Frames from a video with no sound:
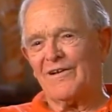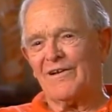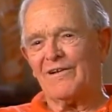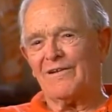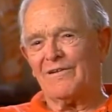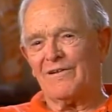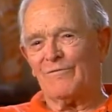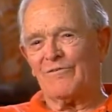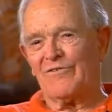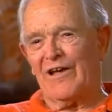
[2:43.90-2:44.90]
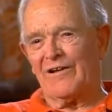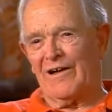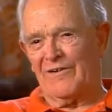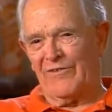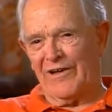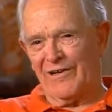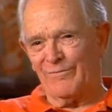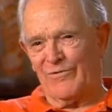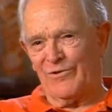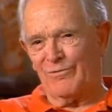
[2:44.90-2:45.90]
and it was that high
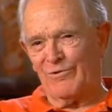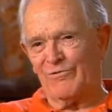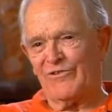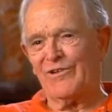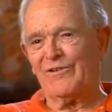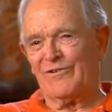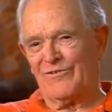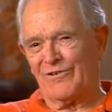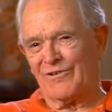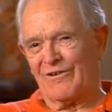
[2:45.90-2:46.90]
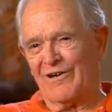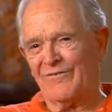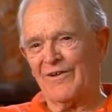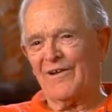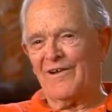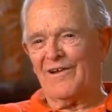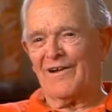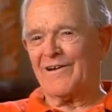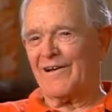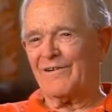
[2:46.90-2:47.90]
vacuum tube. It was in the oscillograph, and
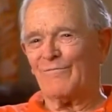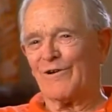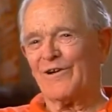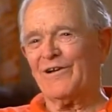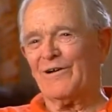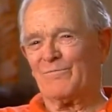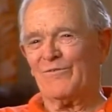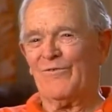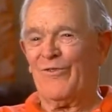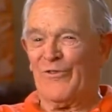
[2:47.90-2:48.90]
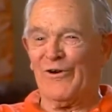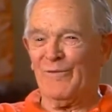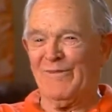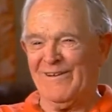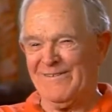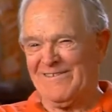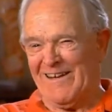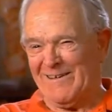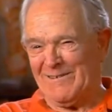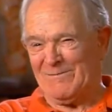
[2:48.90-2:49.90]
I got it working up to 30 million
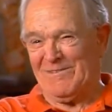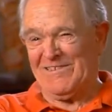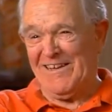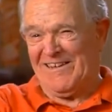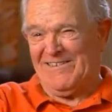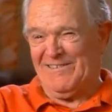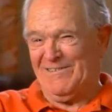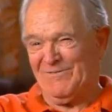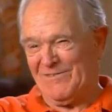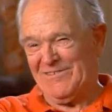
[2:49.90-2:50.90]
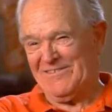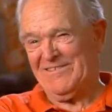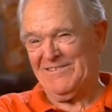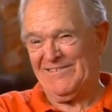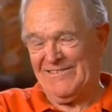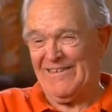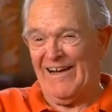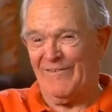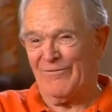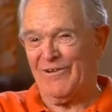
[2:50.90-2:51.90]
cycles per second in the mm-hmm. 1st mm-hmm.
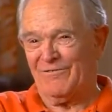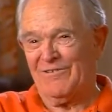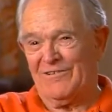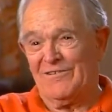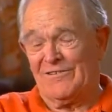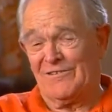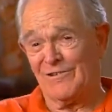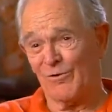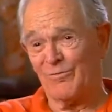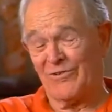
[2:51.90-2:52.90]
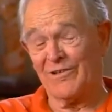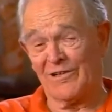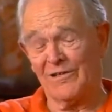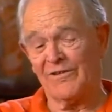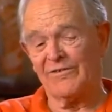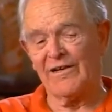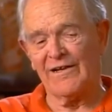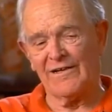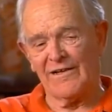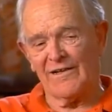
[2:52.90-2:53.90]
high frequency scopes in the country.
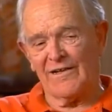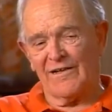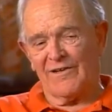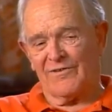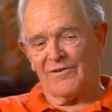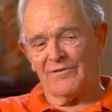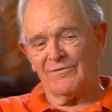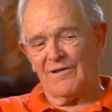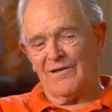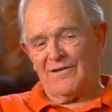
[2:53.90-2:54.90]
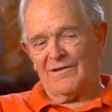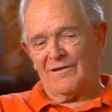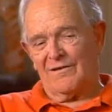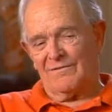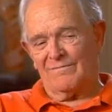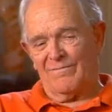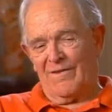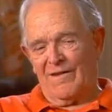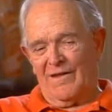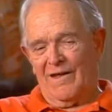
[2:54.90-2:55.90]
So um,
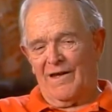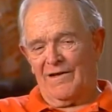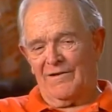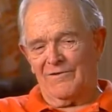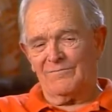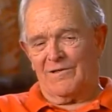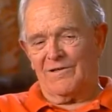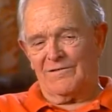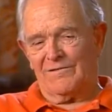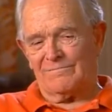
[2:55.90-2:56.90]
Allen DuMont,